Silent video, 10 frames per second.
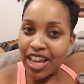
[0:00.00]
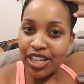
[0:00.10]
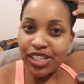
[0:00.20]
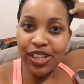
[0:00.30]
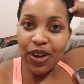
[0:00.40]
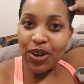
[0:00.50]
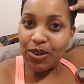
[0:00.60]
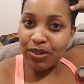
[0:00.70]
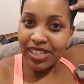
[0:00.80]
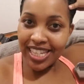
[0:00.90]

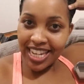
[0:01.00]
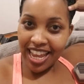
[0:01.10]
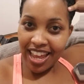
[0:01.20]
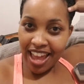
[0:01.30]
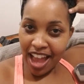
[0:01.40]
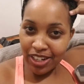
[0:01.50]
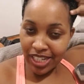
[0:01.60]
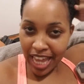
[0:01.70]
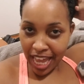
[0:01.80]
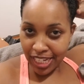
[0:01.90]
So today, I
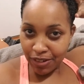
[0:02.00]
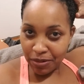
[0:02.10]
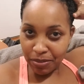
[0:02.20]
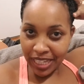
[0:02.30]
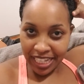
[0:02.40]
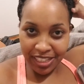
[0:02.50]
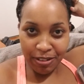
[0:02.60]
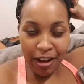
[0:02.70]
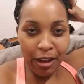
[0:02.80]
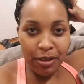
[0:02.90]
actually had different plans
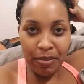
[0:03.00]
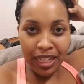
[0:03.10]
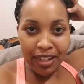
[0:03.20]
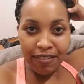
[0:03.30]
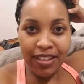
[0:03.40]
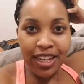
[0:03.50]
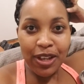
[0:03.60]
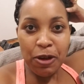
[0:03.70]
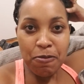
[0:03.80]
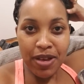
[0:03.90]
around making a
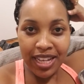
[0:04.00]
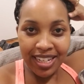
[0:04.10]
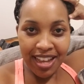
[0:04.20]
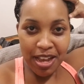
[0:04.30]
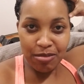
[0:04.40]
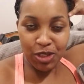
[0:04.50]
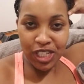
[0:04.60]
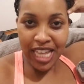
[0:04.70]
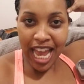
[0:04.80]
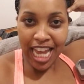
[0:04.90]
video, but
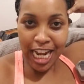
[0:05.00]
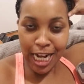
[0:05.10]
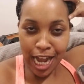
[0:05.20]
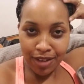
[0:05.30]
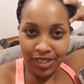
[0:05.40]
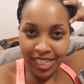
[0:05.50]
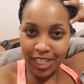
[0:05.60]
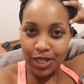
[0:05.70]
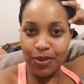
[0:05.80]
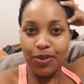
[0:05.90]
just had a
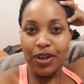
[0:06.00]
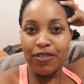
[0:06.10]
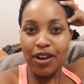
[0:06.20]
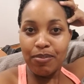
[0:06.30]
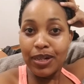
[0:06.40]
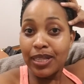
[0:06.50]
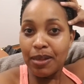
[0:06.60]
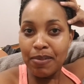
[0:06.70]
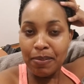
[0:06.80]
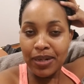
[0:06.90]
conversation with one of our book
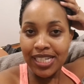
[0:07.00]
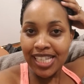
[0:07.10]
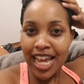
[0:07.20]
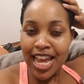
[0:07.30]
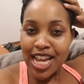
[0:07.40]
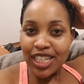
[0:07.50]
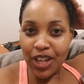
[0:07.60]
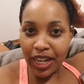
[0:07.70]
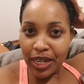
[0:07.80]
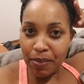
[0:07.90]
club members
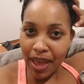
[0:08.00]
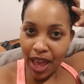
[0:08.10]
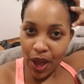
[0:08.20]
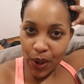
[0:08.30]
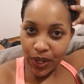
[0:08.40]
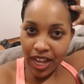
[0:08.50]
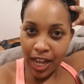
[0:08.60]
talking about,